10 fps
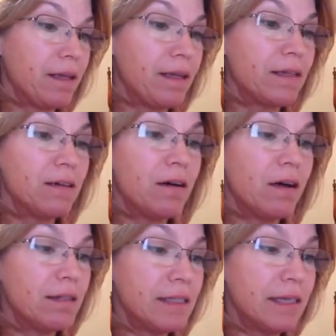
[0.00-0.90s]
It is a
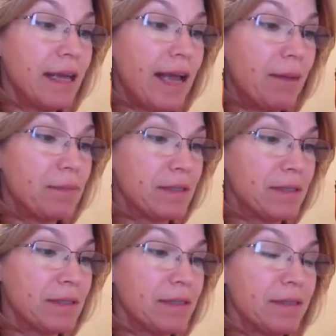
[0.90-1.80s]
haunting
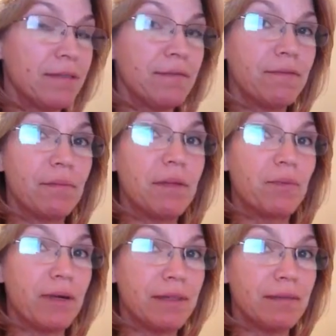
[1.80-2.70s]
absence from the
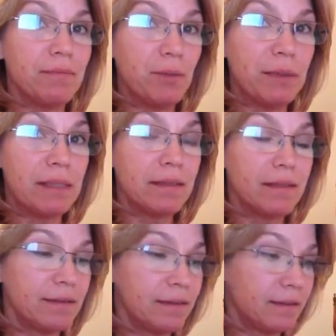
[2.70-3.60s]
present moment.